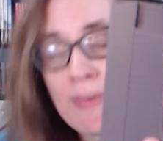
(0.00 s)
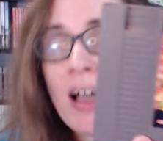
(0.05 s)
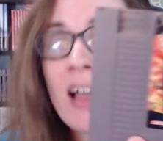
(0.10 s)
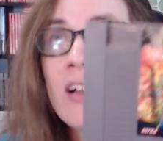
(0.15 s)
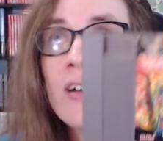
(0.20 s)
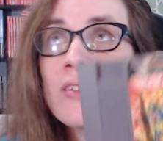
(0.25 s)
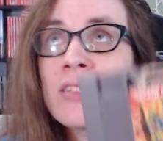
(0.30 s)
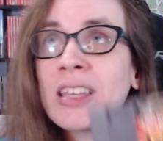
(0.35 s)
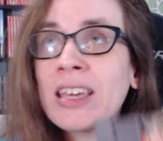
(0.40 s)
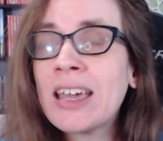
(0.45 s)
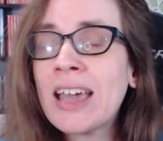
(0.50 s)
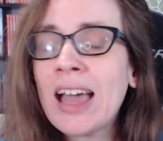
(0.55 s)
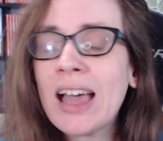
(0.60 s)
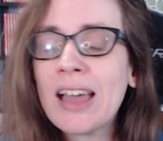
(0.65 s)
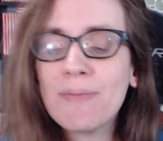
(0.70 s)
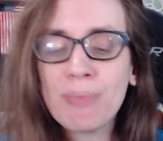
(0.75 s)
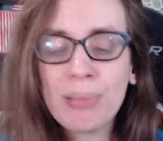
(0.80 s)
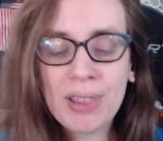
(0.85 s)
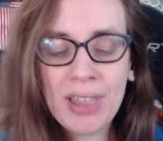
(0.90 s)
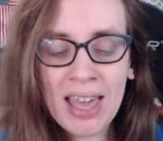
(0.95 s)
I only
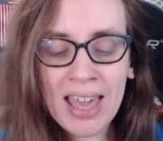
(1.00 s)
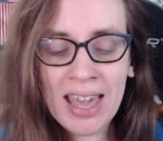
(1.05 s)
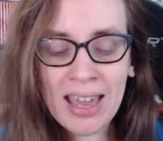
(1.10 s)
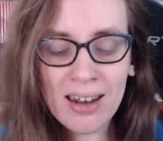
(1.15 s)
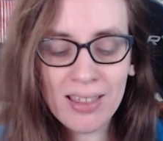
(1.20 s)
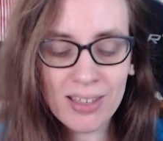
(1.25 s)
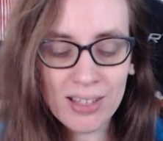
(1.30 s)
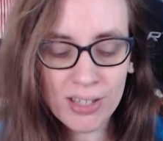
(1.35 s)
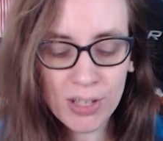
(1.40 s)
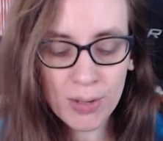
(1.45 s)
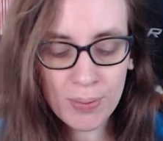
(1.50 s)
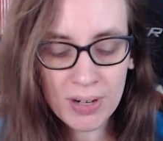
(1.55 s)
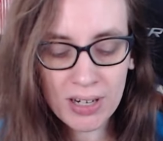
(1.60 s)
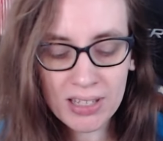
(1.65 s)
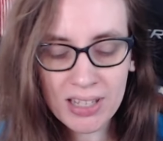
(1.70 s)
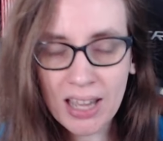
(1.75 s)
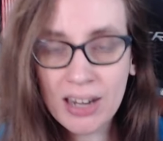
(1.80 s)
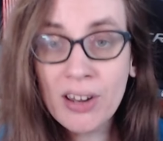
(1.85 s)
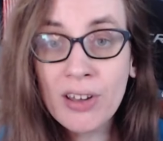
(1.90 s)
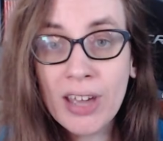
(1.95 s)
played the Super
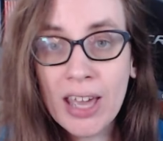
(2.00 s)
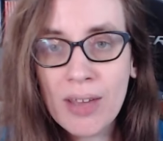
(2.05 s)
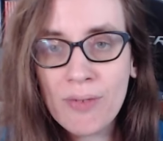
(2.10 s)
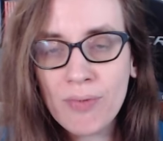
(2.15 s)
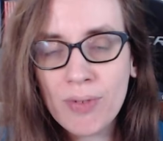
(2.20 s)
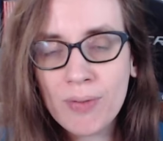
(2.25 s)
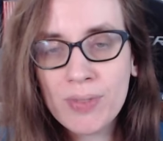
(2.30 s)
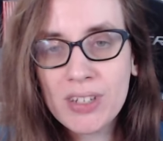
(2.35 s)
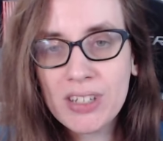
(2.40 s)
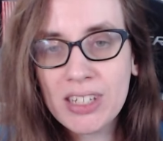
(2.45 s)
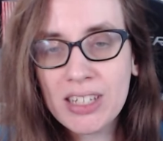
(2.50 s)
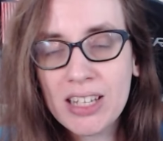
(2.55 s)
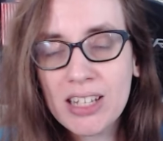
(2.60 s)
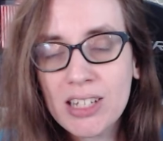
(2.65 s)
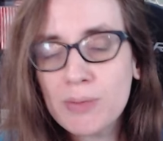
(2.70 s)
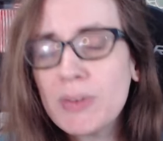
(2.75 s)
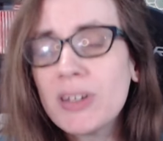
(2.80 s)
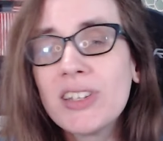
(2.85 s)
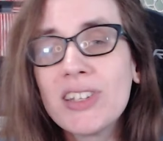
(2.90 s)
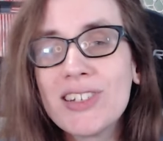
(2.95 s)
Nintendo game from the
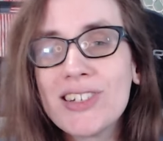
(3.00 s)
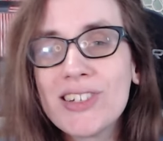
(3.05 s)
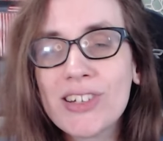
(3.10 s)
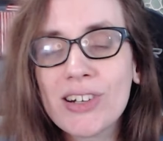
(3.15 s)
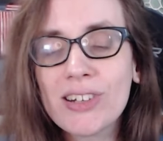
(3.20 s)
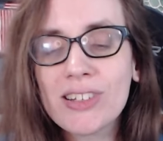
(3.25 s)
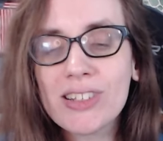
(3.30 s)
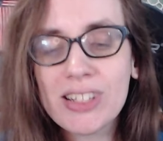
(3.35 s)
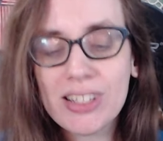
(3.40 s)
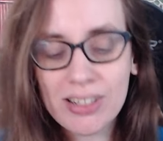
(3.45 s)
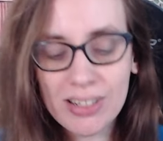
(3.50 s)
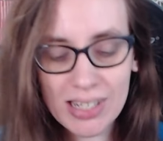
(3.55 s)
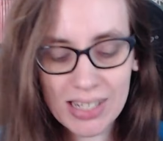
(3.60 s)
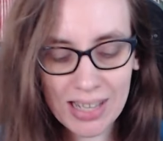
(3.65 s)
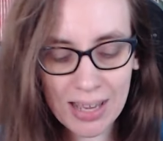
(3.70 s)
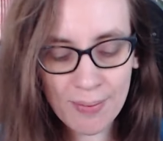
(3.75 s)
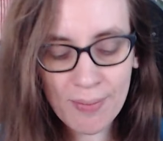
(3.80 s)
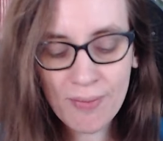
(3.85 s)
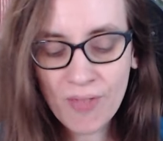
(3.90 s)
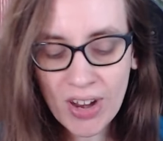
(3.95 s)
Teenage Mutant Ninja Turtles series.
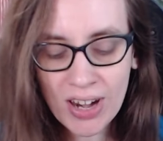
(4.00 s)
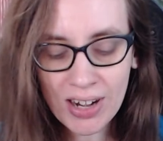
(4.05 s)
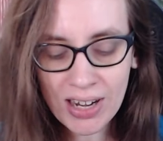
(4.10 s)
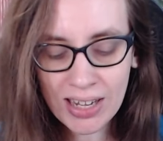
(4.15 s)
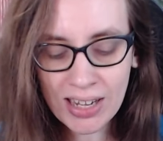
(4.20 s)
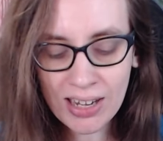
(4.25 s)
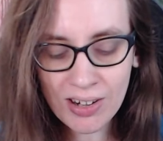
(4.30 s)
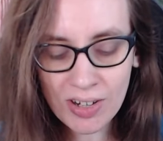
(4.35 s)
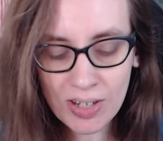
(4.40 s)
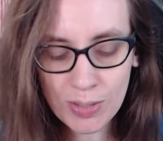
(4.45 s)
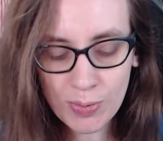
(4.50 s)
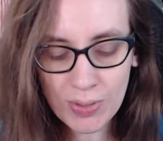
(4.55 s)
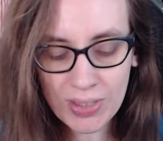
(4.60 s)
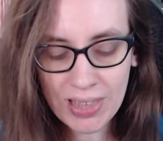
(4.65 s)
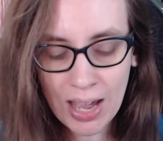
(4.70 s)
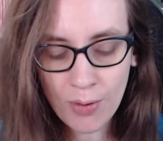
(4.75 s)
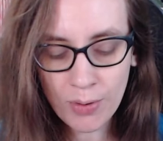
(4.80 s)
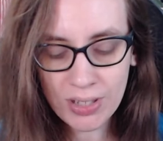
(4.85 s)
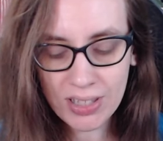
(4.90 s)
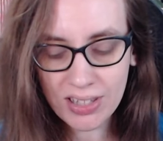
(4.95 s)
I'm very curious what
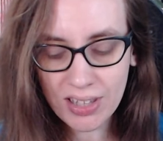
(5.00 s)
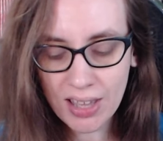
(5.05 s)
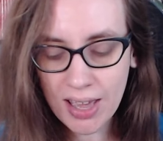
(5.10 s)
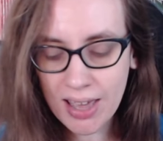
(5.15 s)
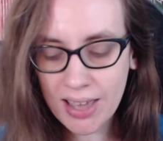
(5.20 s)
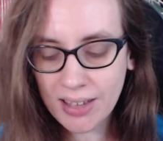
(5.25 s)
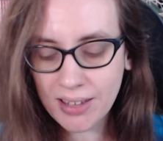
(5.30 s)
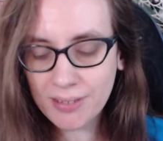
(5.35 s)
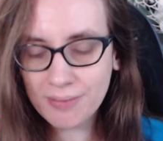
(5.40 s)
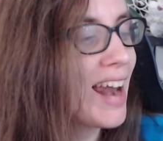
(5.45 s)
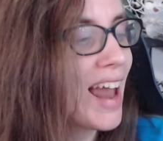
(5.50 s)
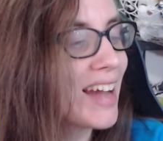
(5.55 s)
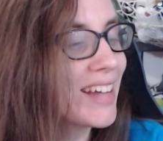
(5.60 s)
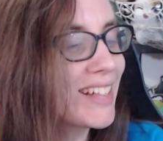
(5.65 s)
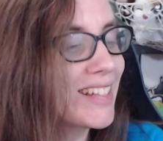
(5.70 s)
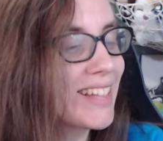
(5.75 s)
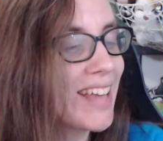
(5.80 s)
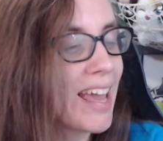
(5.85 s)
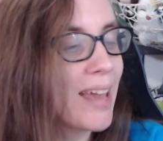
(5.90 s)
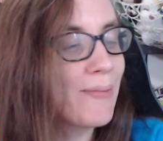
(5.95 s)
that one's like.
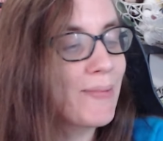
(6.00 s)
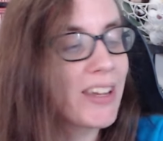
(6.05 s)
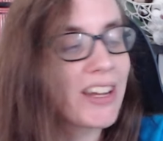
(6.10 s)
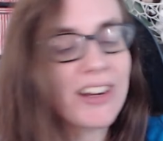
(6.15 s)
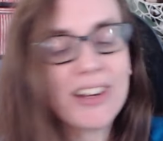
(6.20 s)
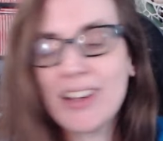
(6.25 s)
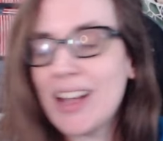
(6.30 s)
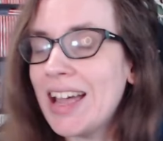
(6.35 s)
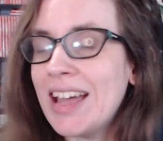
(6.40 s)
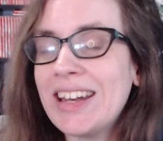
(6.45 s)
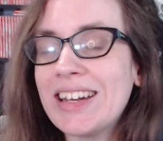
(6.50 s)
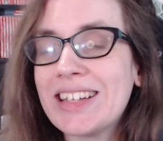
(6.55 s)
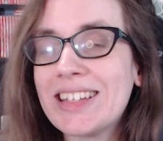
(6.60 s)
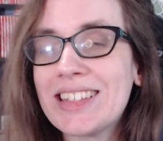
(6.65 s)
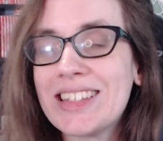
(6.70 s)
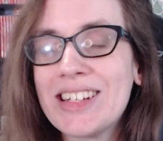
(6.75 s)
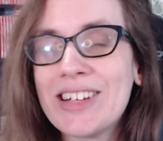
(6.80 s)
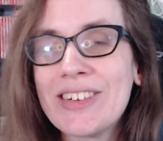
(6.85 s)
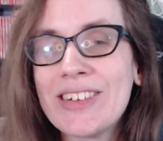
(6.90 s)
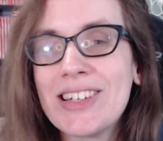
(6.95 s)
Next game here, it
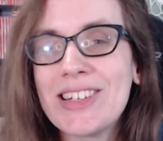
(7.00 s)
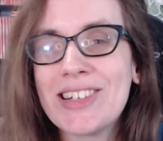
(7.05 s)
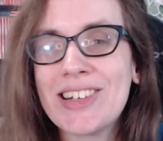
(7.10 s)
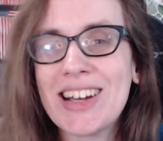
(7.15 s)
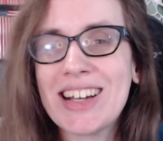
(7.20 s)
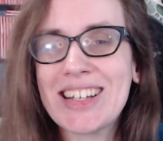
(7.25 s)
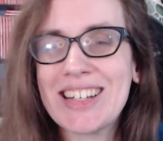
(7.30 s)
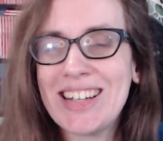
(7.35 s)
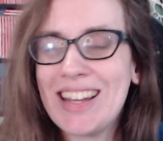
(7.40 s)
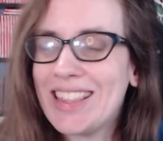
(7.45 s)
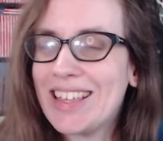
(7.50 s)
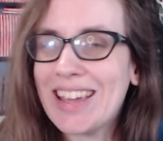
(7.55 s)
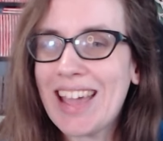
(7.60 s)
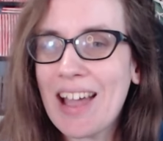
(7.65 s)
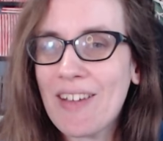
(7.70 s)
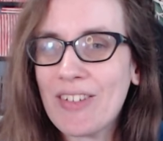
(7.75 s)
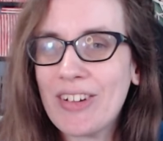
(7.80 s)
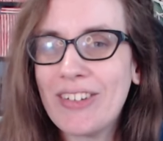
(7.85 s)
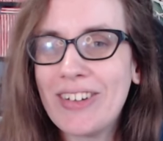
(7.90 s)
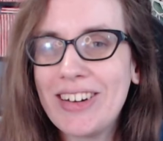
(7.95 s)
needs no introduction. I think
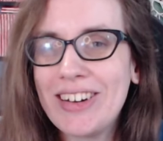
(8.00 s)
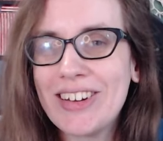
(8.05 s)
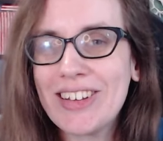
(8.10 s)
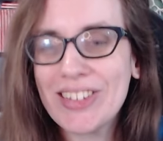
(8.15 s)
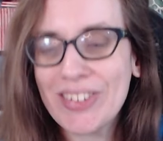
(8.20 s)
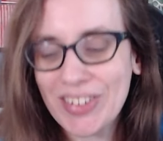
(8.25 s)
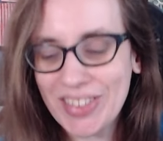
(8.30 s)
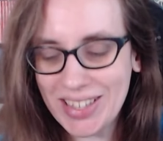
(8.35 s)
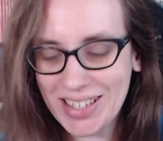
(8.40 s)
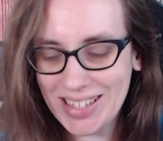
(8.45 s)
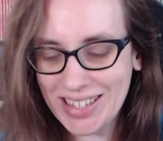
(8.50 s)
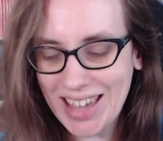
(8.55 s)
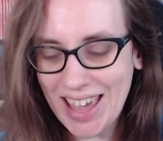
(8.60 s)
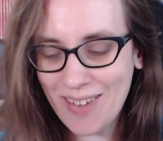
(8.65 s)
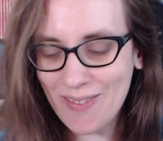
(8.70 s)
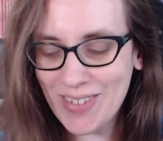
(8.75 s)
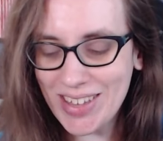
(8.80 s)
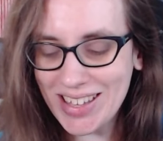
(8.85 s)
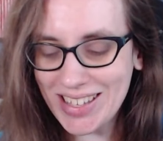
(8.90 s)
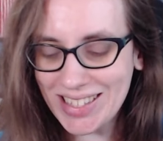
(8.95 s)
everyone knows what this
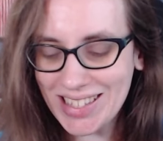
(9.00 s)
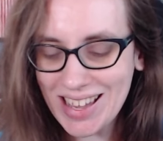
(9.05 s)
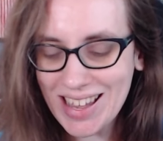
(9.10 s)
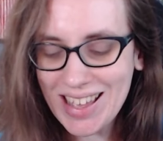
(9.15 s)
game is.